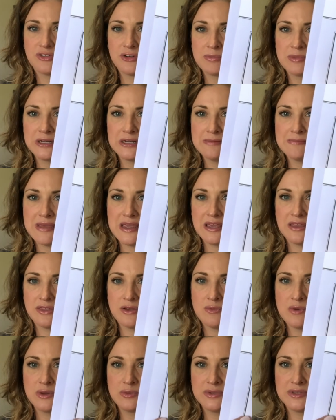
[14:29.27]
if I'm gonna make the
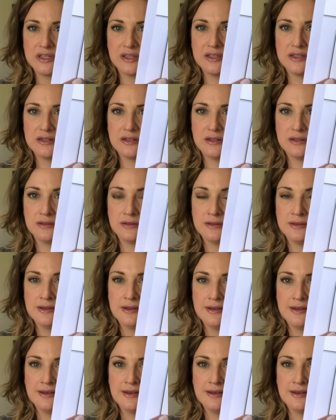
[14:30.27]
one with the little